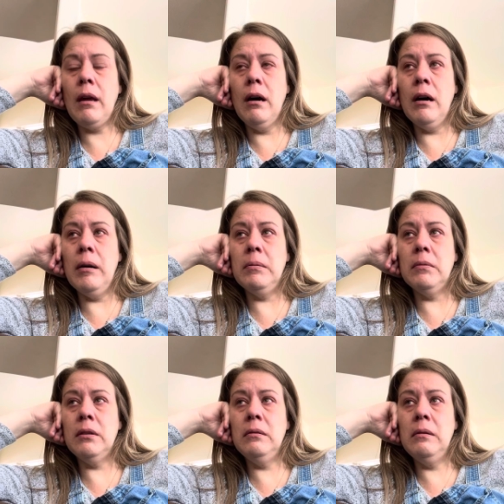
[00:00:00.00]

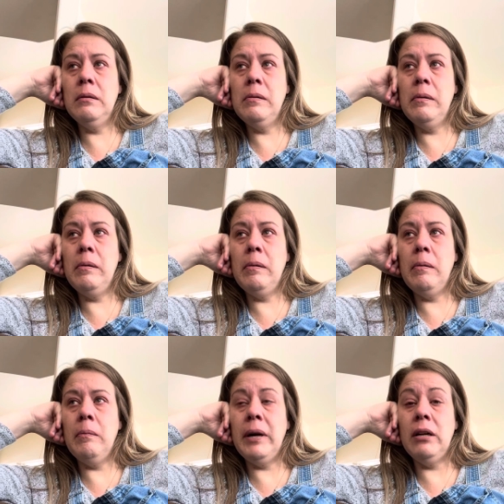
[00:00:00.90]
Um,
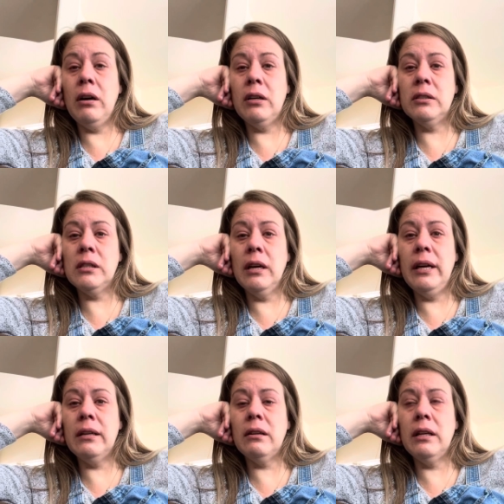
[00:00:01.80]
my daughter's not
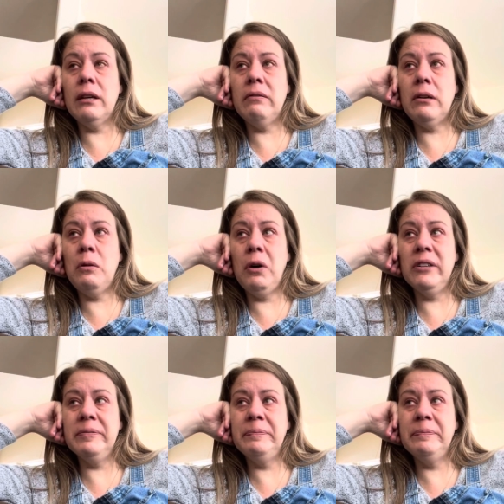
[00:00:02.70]
handling it very well.